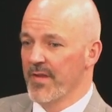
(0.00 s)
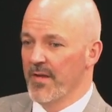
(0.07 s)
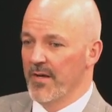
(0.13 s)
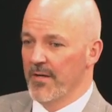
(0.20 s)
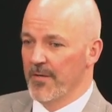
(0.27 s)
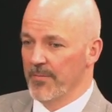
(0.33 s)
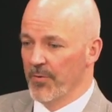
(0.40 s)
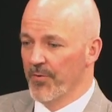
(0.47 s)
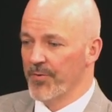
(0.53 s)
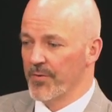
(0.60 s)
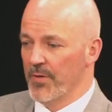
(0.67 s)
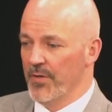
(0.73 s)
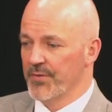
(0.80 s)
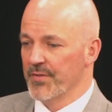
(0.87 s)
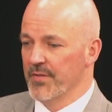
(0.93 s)
Uh, Luther
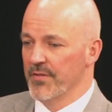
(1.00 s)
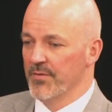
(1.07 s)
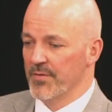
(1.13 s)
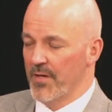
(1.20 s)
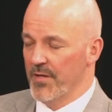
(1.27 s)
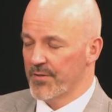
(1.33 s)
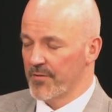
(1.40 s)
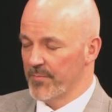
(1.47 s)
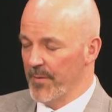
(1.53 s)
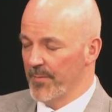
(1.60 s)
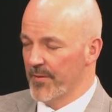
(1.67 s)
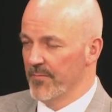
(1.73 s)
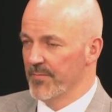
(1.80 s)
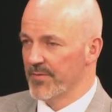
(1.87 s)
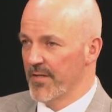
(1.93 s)
Olsen, who's also a
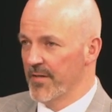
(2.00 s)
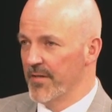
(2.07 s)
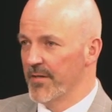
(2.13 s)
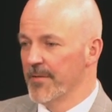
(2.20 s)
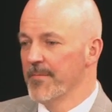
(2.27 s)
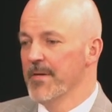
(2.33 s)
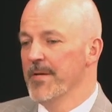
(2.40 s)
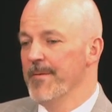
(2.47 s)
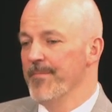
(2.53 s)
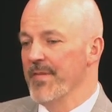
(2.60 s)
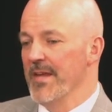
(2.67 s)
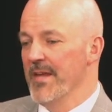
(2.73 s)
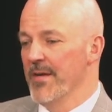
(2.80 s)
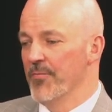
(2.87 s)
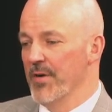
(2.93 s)
Republican senator,
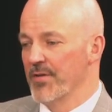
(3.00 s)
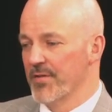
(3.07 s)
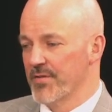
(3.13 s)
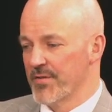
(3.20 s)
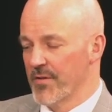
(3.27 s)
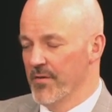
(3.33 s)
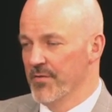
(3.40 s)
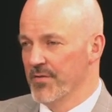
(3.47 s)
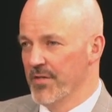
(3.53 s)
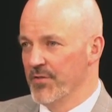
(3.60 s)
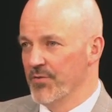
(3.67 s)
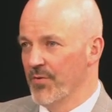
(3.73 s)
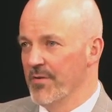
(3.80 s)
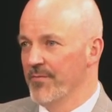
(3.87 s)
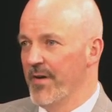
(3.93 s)
he had raised concerns in a
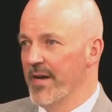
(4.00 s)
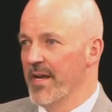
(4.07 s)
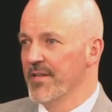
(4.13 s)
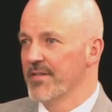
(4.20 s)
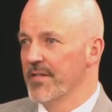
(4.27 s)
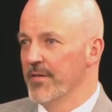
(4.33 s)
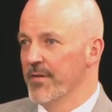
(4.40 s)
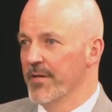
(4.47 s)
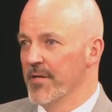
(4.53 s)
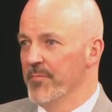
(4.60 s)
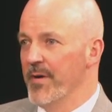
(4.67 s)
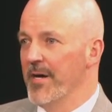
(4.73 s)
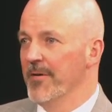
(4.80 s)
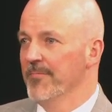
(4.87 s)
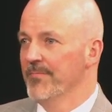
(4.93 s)
joint finance hearing
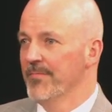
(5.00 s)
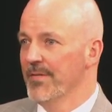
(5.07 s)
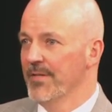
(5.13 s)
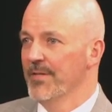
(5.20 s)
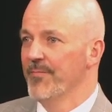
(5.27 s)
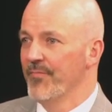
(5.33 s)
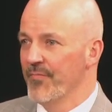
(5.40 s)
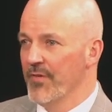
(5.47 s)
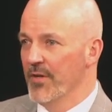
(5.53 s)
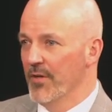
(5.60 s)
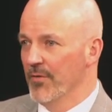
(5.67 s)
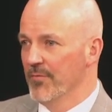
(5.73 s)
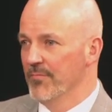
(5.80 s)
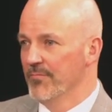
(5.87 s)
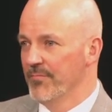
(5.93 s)
about, you
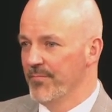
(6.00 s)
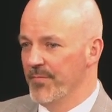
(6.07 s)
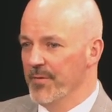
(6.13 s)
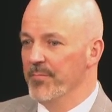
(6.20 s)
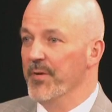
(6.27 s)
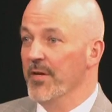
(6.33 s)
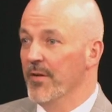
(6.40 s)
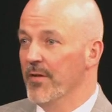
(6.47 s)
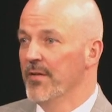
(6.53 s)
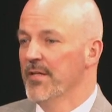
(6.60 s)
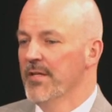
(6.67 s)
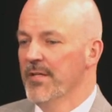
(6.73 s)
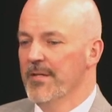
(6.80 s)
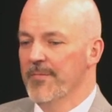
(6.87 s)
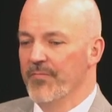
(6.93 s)
know, the bill.
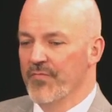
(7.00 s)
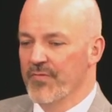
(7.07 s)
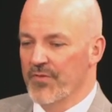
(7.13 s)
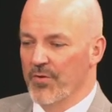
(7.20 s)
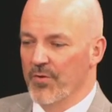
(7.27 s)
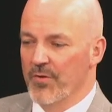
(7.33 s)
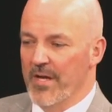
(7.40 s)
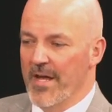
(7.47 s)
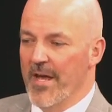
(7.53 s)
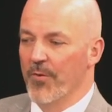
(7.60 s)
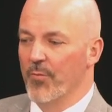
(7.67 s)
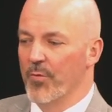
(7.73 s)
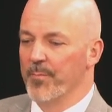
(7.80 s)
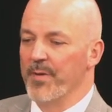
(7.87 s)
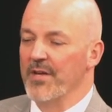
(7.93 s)
Mm-hmm. So at
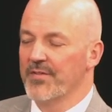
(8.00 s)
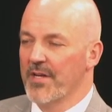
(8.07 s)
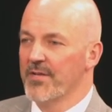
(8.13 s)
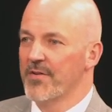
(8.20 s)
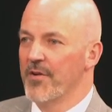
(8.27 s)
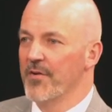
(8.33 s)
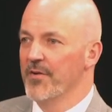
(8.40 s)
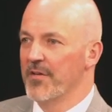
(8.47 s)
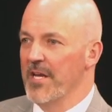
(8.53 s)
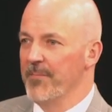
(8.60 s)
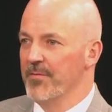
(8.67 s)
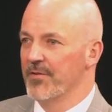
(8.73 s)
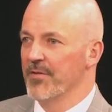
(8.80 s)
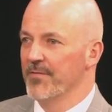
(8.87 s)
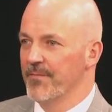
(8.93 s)
best case scenario, you keep
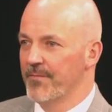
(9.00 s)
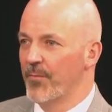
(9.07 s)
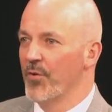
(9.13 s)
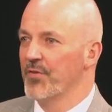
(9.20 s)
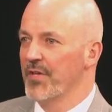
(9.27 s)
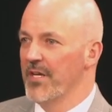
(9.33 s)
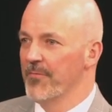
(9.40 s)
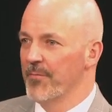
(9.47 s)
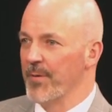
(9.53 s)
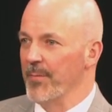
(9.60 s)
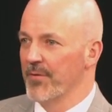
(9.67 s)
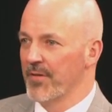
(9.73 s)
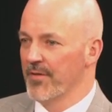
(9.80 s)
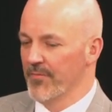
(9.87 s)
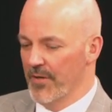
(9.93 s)
it to 14
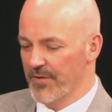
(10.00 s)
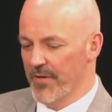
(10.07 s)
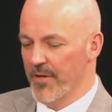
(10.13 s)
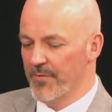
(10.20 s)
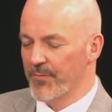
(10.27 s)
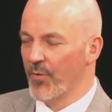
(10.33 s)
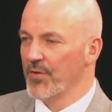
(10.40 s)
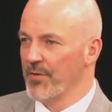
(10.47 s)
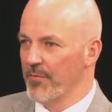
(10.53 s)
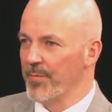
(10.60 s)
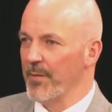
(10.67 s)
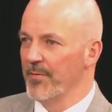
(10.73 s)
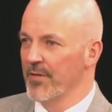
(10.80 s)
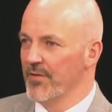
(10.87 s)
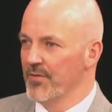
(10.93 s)
Republicans. The rest, other 14
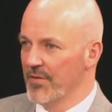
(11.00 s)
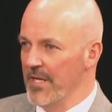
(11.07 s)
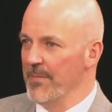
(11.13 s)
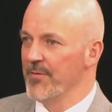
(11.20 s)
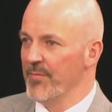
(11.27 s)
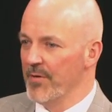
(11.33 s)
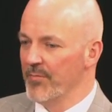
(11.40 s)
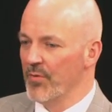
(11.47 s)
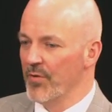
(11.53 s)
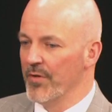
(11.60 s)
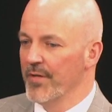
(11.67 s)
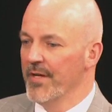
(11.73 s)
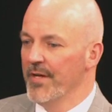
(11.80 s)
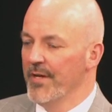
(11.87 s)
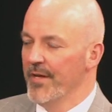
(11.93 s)
Republicans, you keep them on
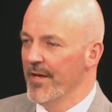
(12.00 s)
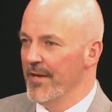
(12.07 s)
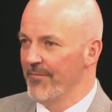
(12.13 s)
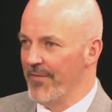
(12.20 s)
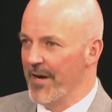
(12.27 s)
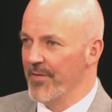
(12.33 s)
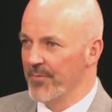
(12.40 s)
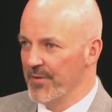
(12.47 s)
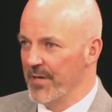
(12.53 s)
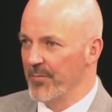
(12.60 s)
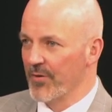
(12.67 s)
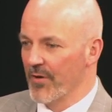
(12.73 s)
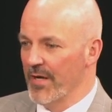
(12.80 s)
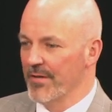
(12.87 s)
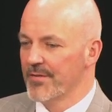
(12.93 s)
board and find three
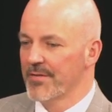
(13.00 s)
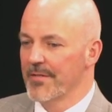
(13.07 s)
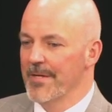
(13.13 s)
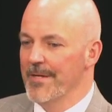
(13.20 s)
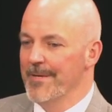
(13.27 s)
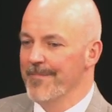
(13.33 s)
Democrats. Yeah.